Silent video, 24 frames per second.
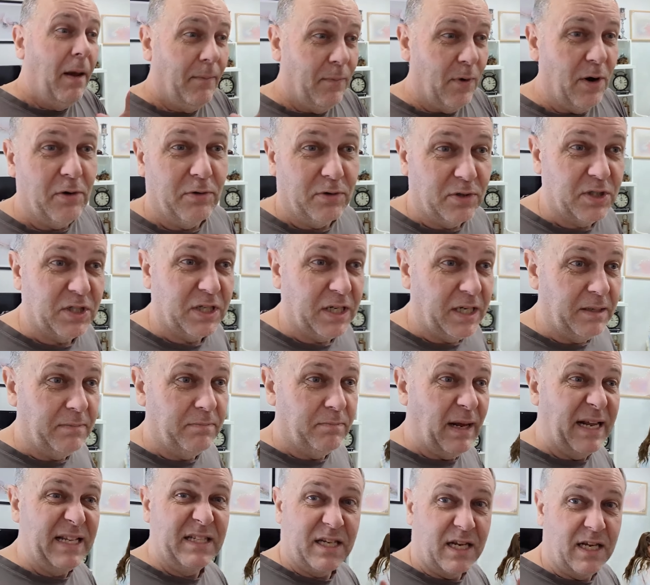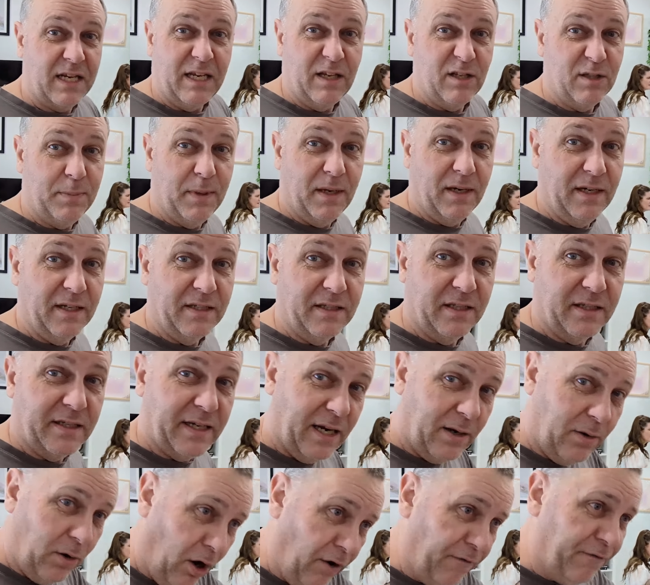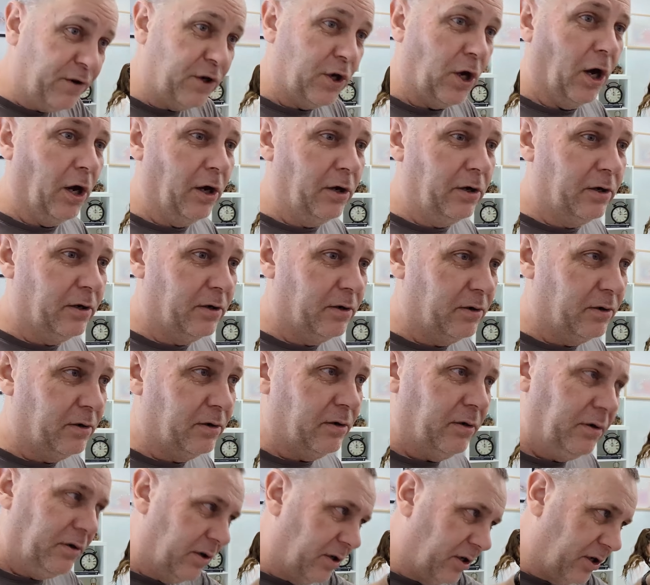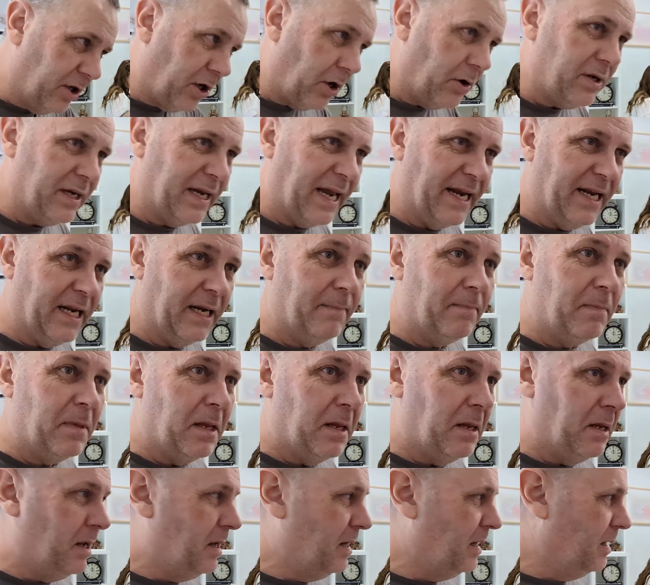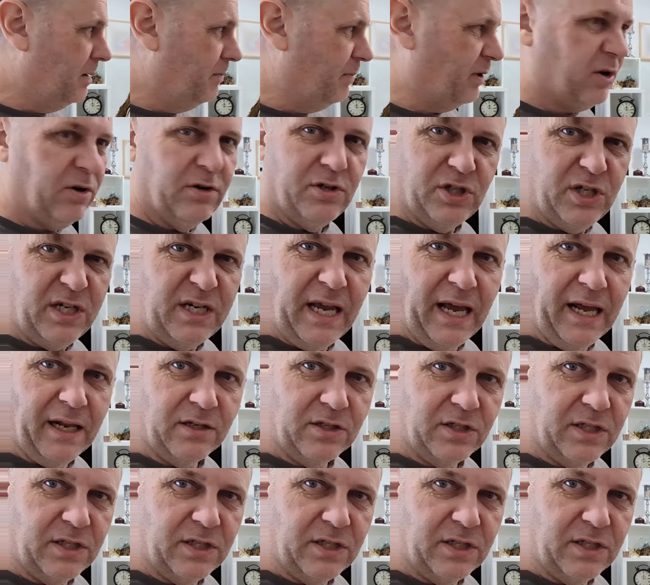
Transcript: Well, she basically gives me a list and say, off you go and get it, because she can't.